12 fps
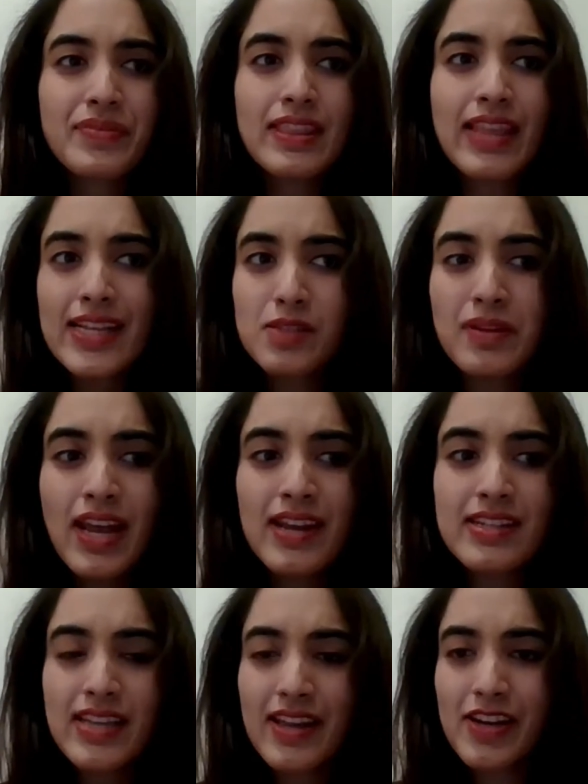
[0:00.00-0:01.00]
that's when I
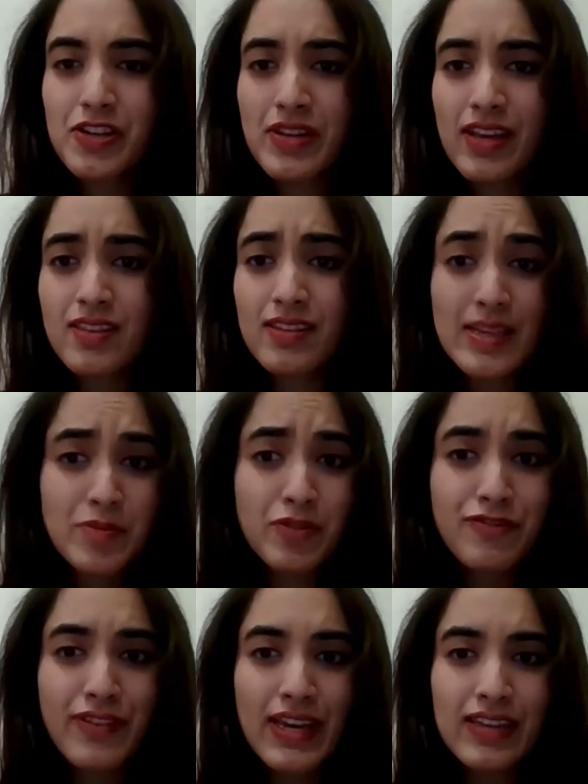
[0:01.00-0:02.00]
decided to take the leap of
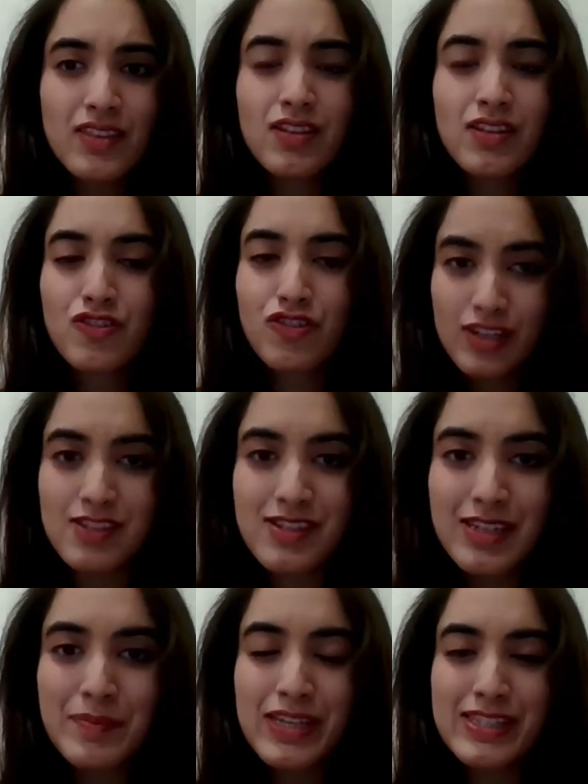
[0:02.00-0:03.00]
faith, trust
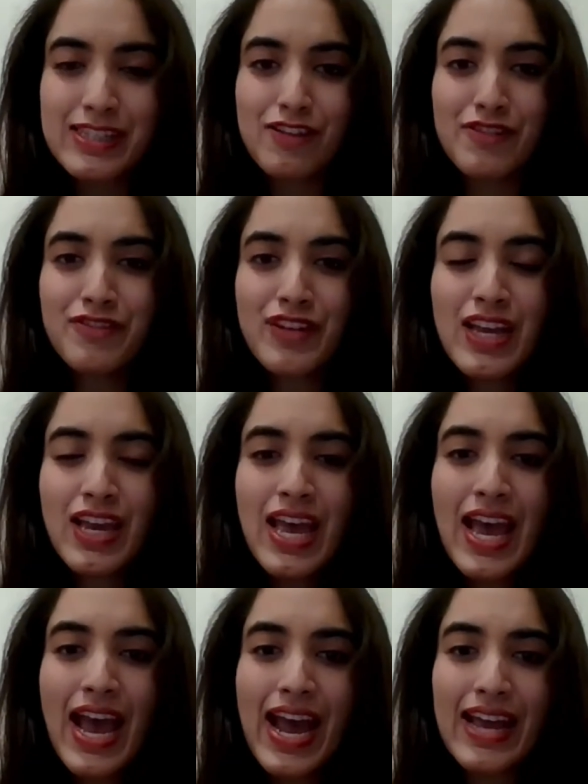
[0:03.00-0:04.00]
in myself,
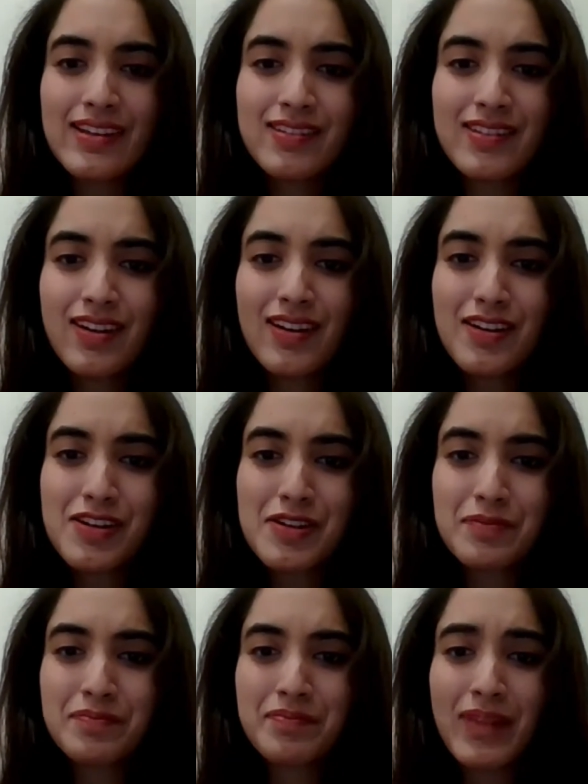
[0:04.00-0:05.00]
and
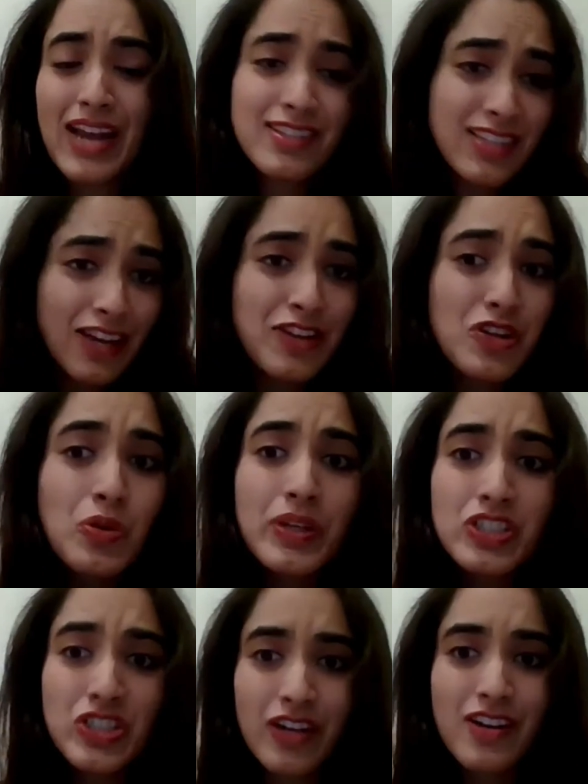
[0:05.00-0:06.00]
I decided to
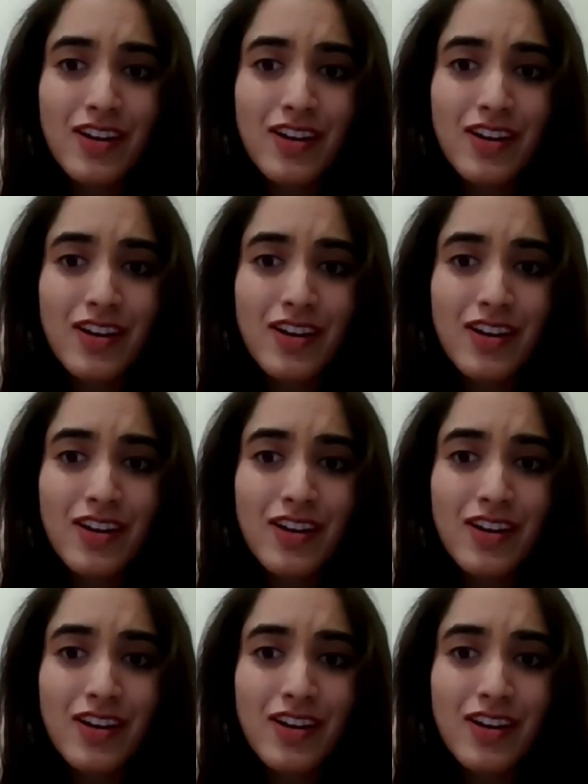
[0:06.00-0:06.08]
quit chartered